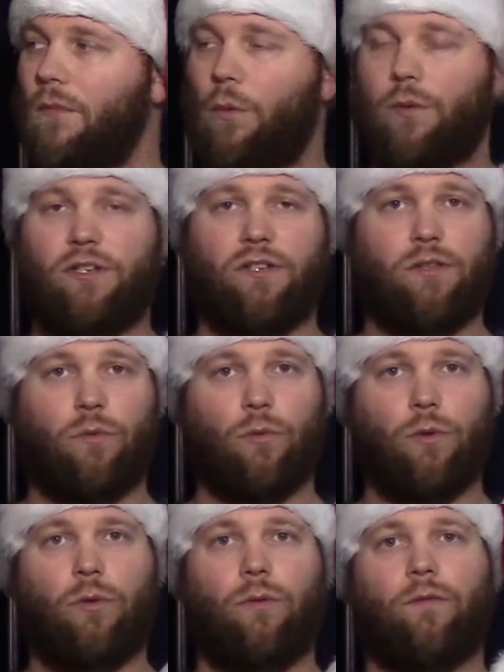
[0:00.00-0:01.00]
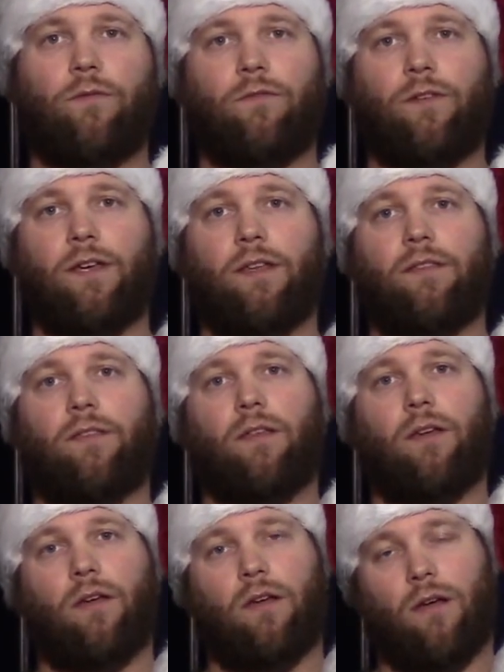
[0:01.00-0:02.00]
which is the root, 5th,
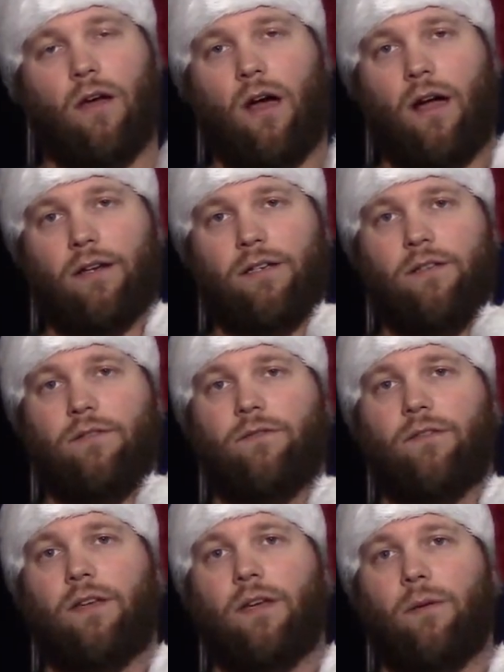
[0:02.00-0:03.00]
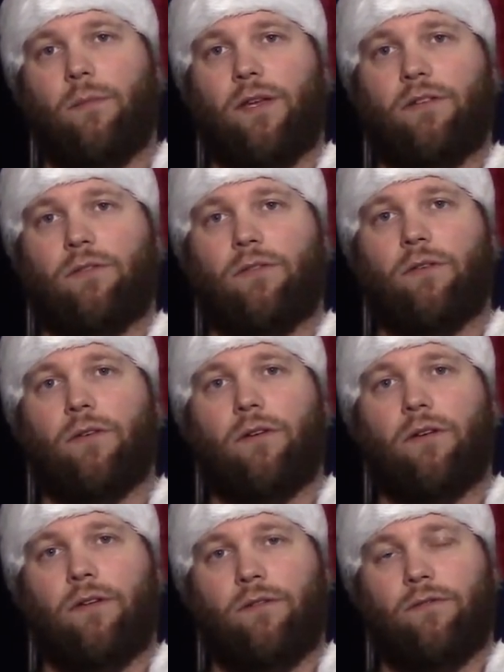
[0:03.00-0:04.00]
octave, major
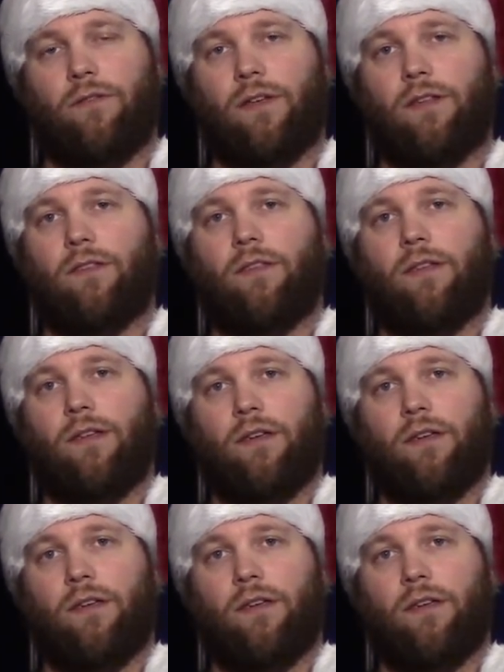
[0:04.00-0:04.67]
3rd, 5th,